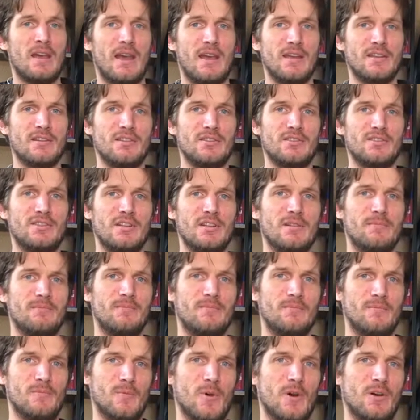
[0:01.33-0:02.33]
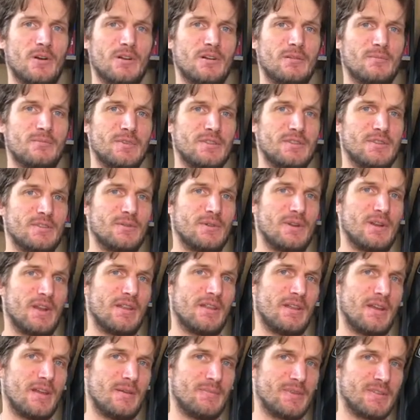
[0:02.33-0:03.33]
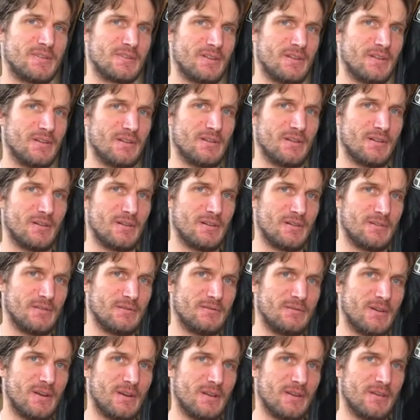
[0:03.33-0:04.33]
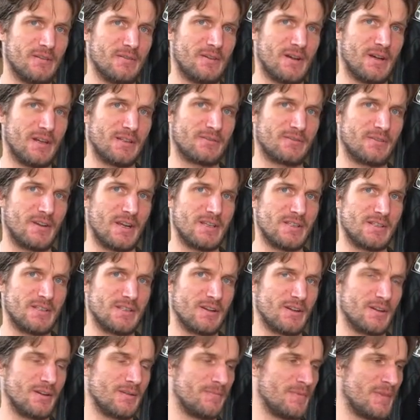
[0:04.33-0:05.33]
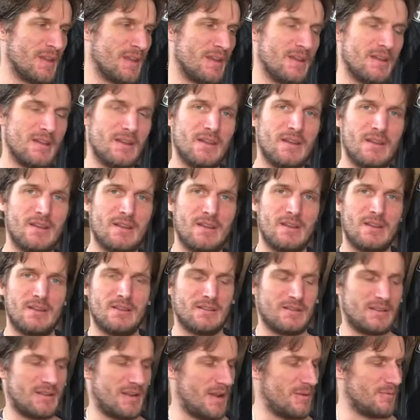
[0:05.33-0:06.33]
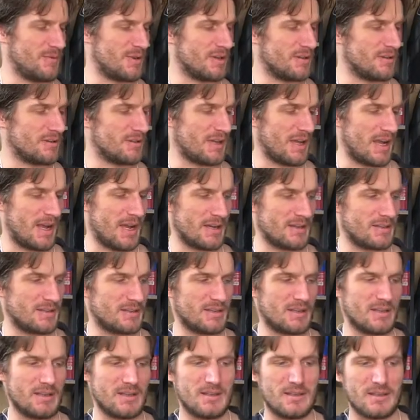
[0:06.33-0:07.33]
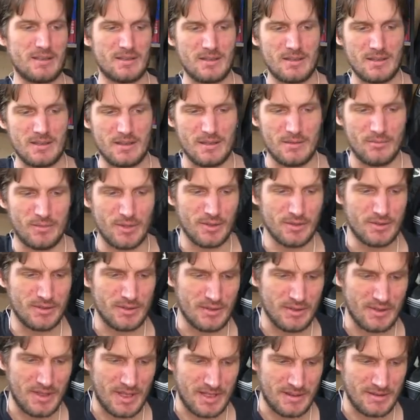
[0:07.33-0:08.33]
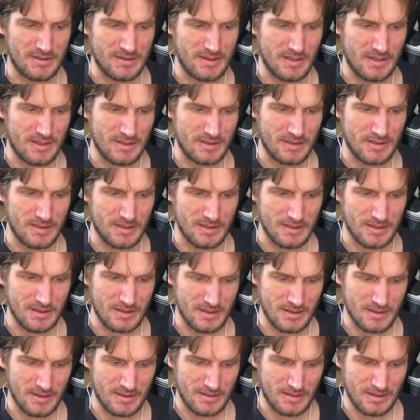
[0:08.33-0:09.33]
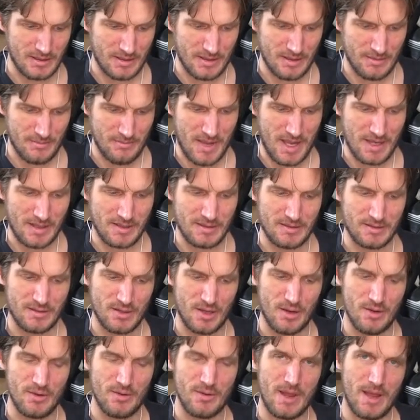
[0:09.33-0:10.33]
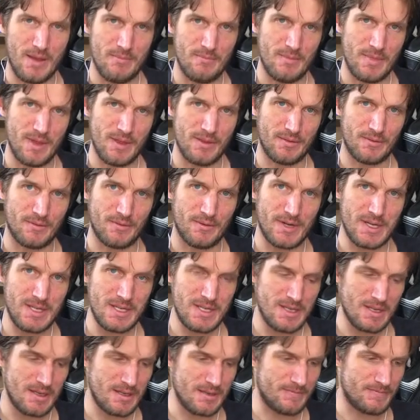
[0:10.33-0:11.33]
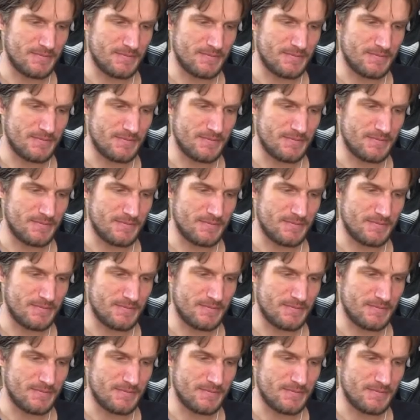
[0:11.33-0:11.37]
Hey YouTube, welcome to another episode of The Fast Ratio. Today we're going to look at a Bluetooth headset that is the Maxto M3.